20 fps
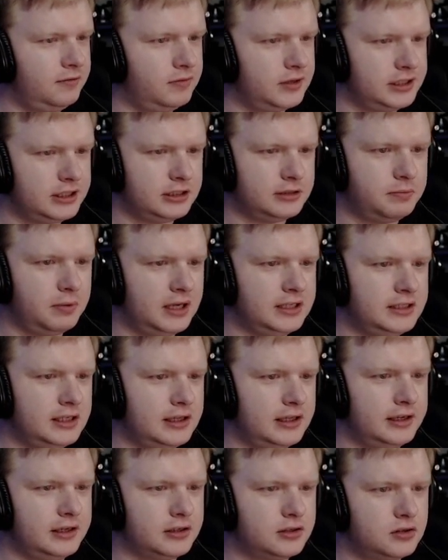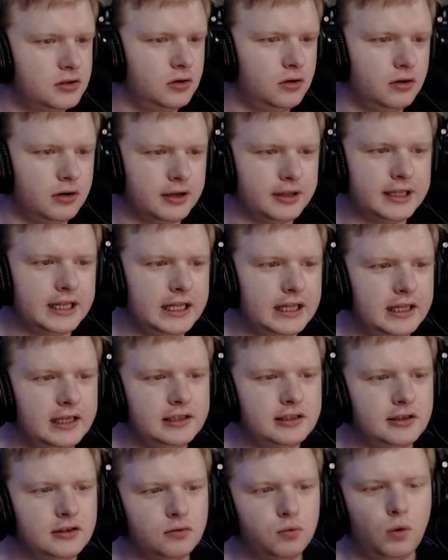which is basically a sword, and then
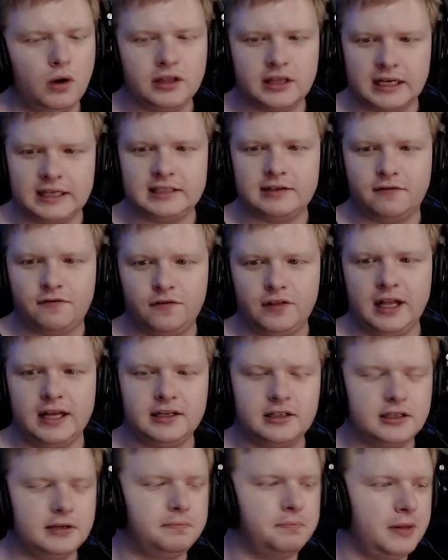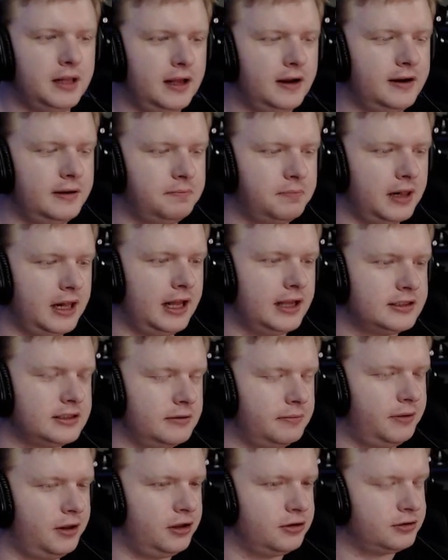this is what they deflect your bloody
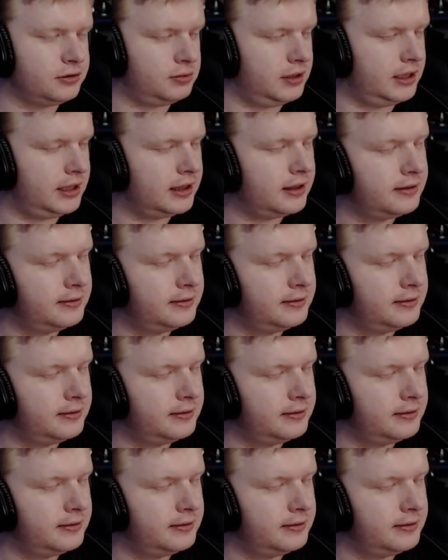blaster bolts with.